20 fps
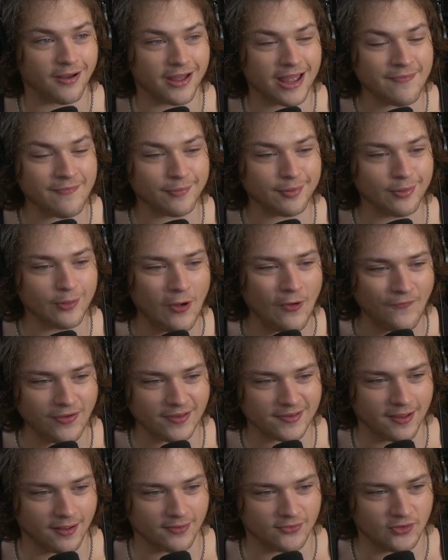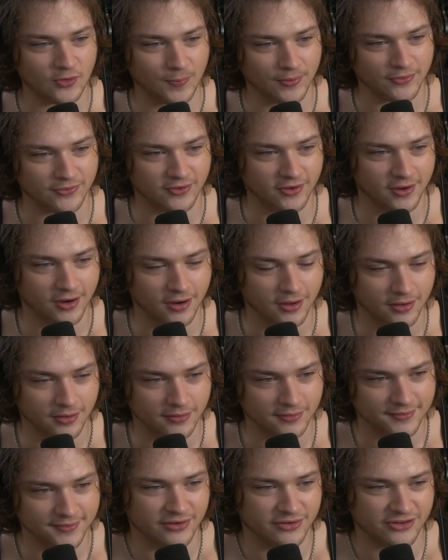Even Luffy sounds super
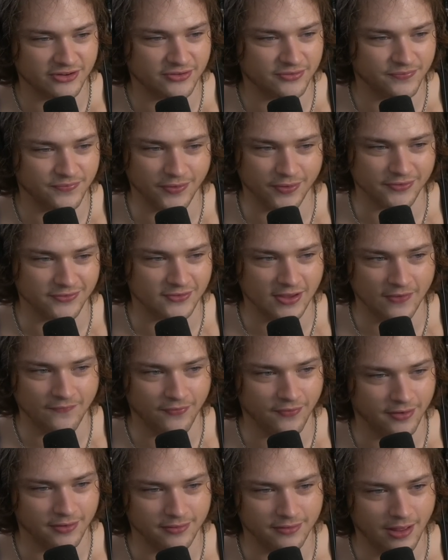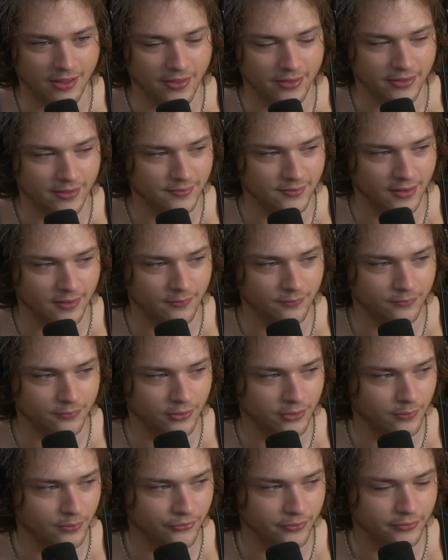serious. It just feels different now that he's not
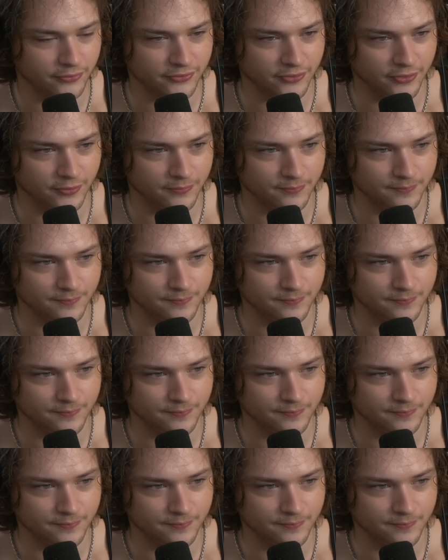good with Usopp.